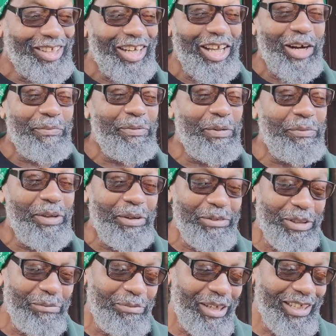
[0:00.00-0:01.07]
so they gotta put me up
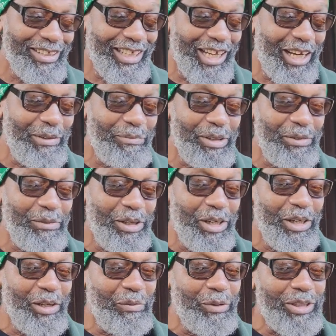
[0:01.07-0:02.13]
someplace. I gotta be
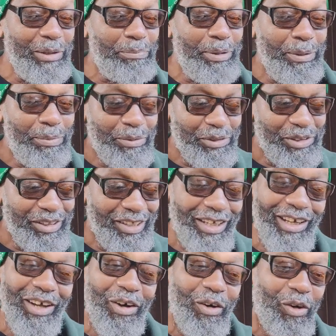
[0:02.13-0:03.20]
with the peoples.
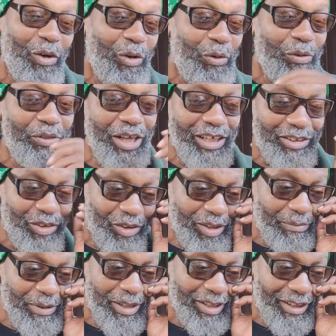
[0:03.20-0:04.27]
Oh, that's
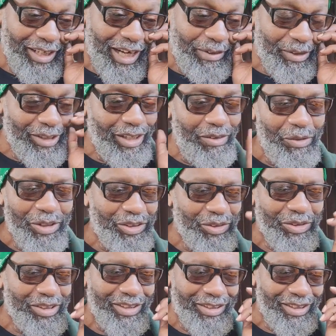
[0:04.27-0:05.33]
gonna be hilarious. Always
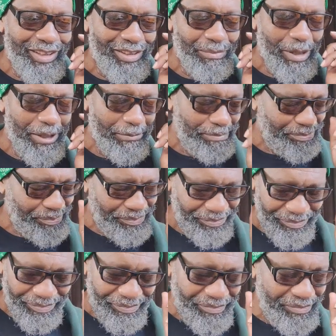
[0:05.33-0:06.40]
do this. Doesn't matter.
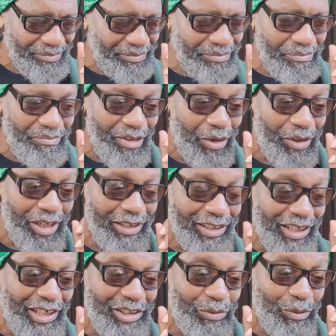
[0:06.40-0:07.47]
Okay, so
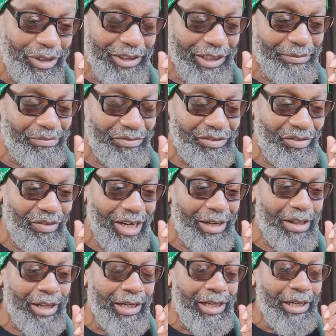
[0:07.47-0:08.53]
that's one thing, right?
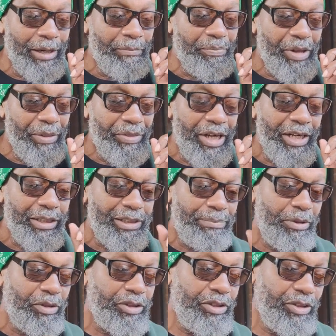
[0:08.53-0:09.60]
And then I'm
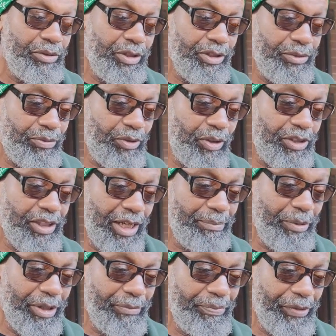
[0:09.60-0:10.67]
supposed to do this
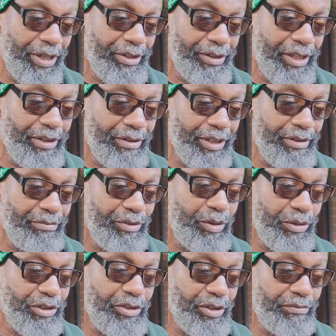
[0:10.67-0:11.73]
workshop at at, at, at
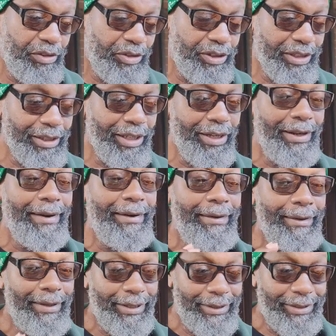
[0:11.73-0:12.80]
Rhodes University.
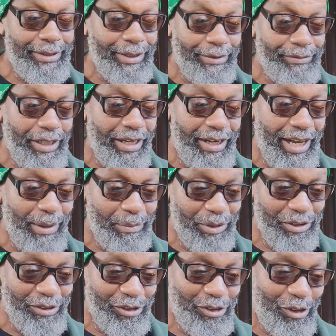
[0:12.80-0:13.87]
Let's see if that
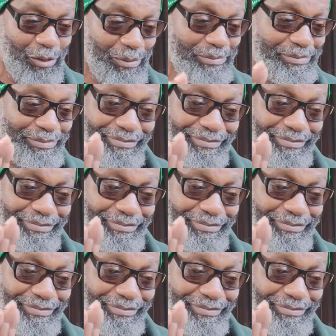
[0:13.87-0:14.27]
happens. You know,